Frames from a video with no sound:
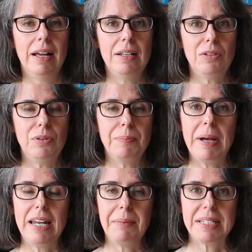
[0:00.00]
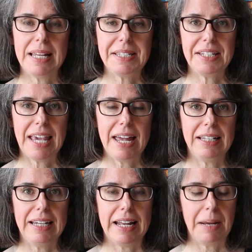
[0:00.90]
Hello, my name's Lesley
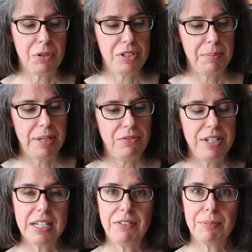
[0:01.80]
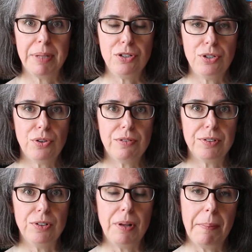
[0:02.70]
Kelly and I'm going to be reading from my new
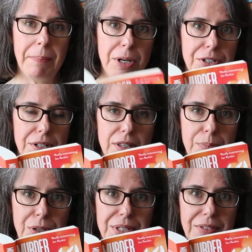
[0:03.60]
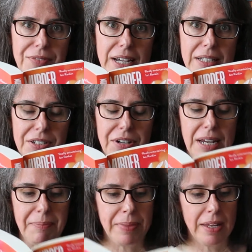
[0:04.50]
novel, Murder at the Music
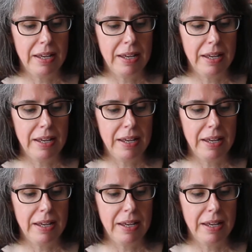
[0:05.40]
Factory.